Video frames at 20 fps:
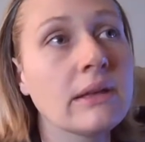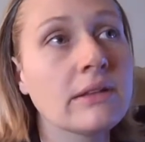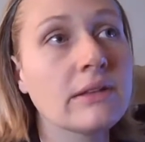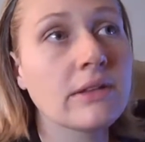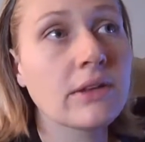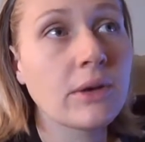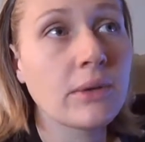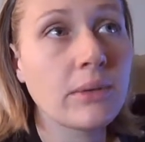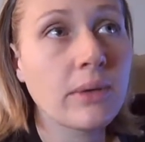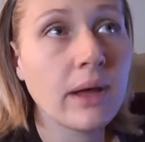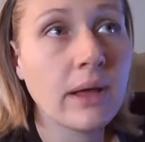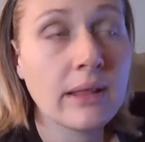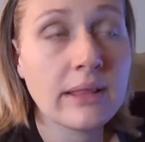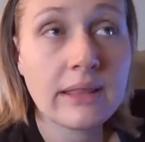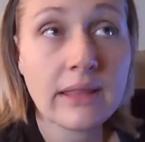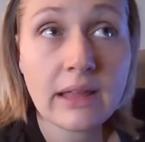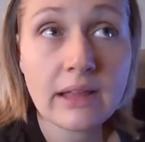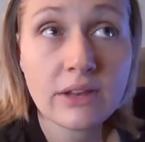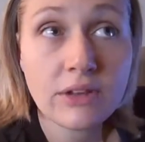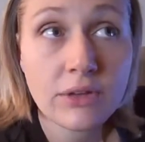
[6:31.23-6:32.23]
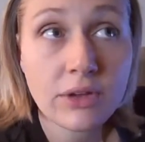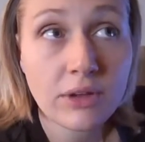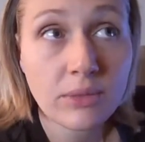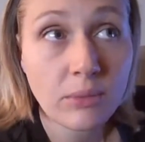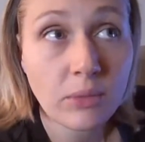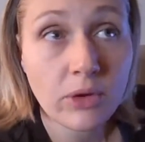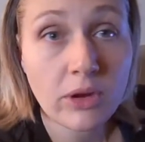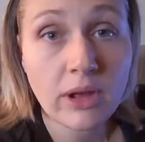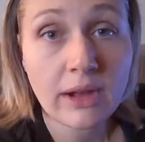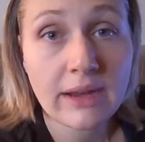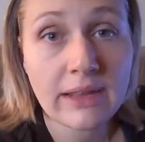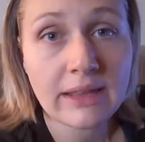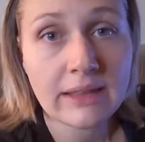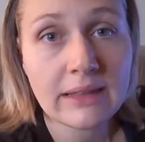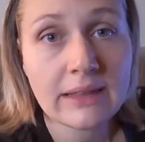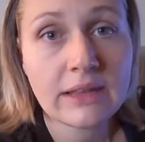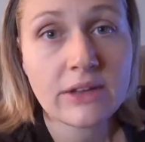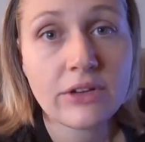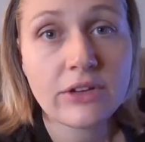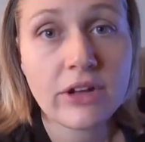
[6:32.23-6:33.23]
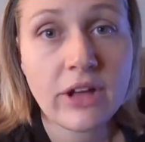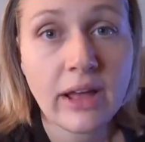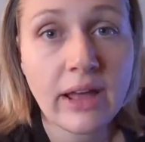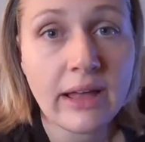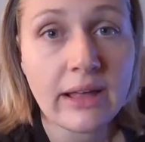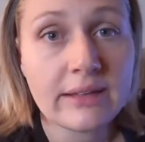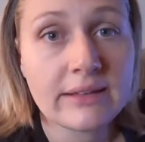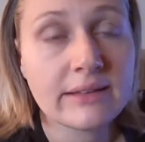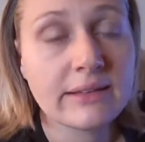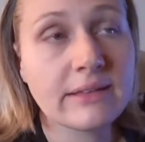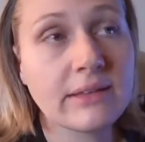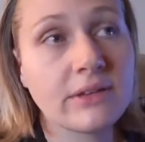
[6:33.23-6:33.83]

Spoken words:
So, and then you can work on healing your gut.